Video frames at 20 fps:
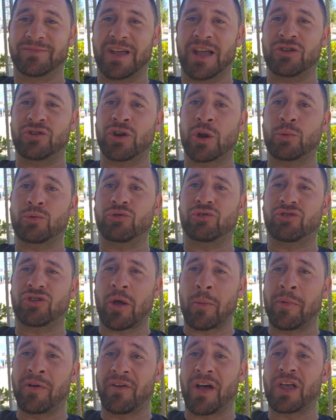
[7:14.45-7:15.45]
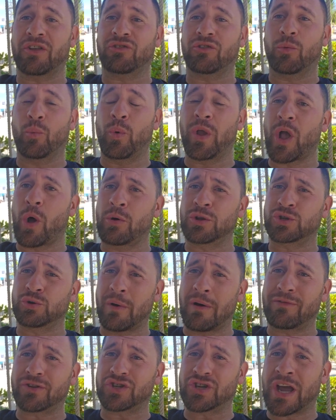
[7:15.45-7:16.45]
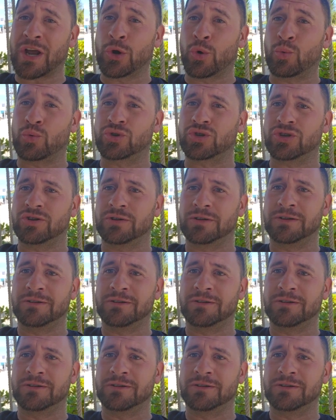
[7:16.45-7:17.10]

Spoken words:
And you know, some of us, we go onto other channels.